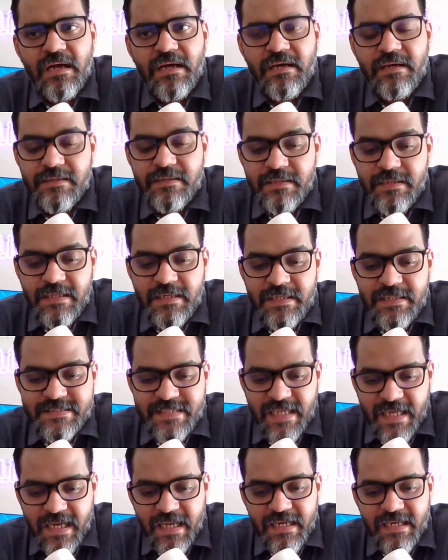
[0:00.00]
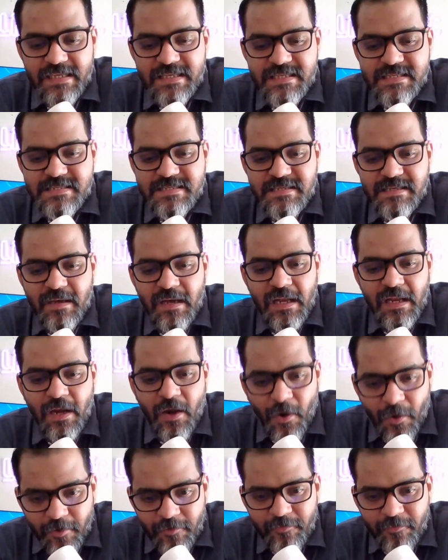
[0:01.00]
Uh, second is a
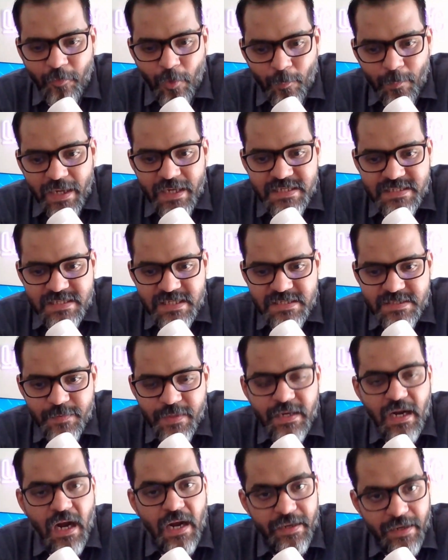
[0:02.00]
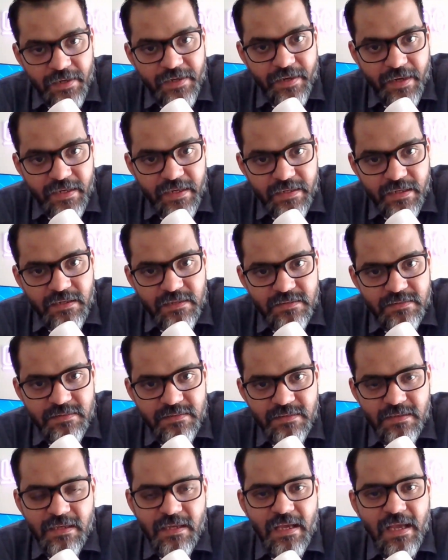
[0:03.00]
lot of formulations were adulterated,
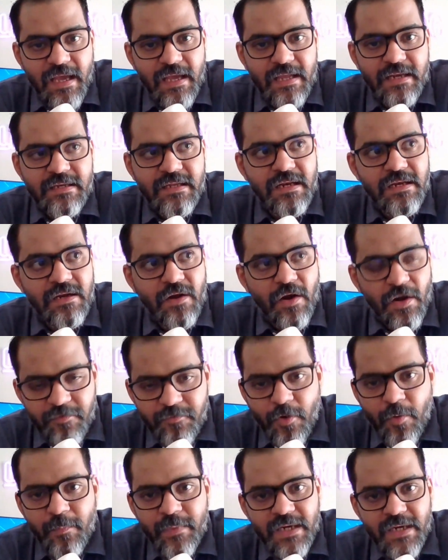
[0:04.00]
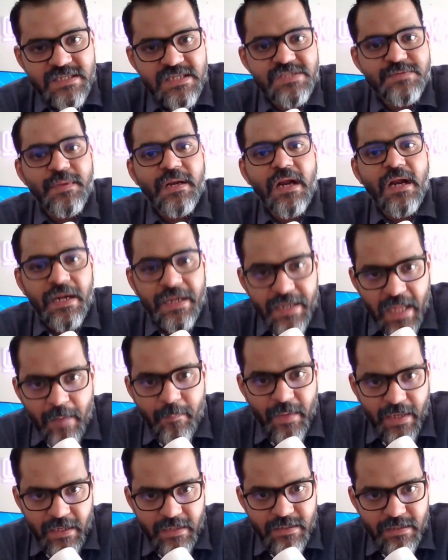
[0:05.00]
and a lot of formulations were
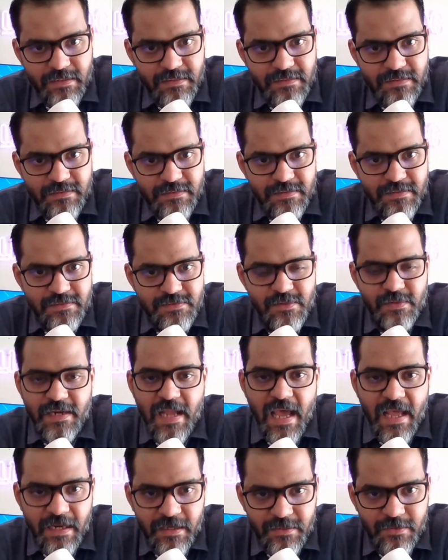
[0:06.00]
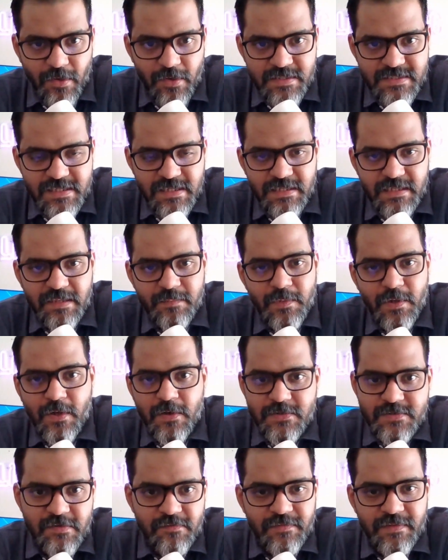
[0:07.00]
contaminated. So direct toxicity
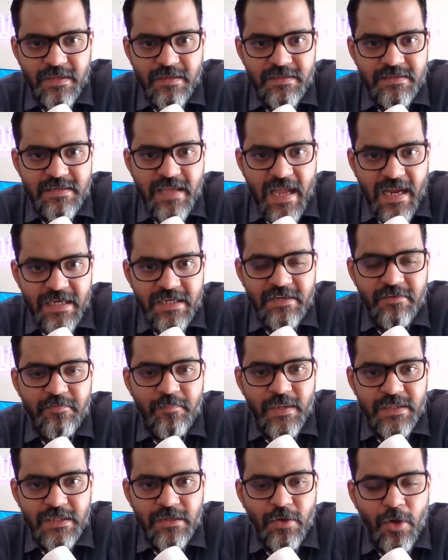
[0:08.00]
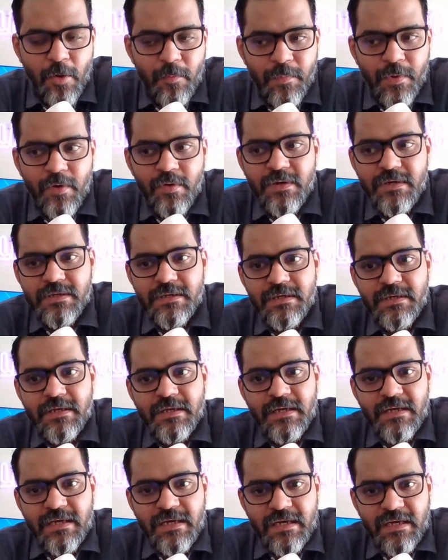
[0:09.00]
because of the active mother compound,
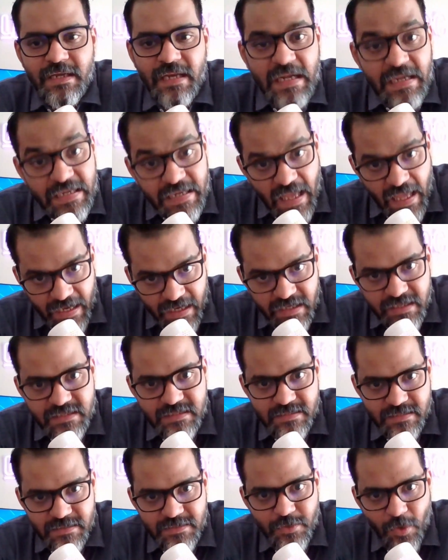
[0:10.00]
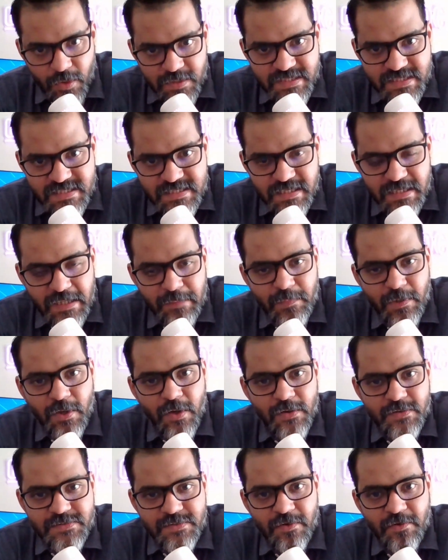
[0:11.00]
uh, indirect toxicity
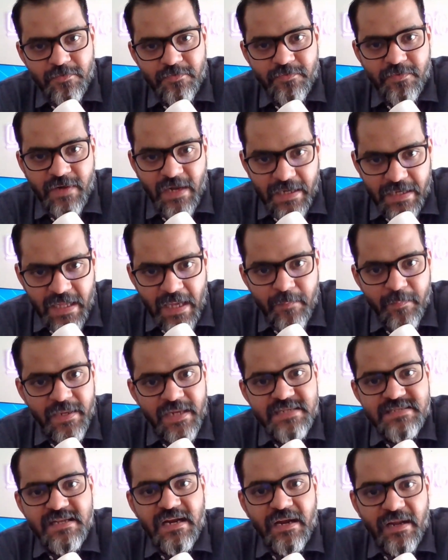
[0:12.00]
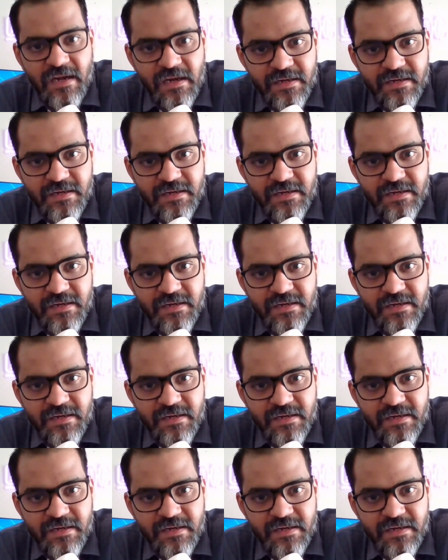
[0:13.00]
because of contaminants and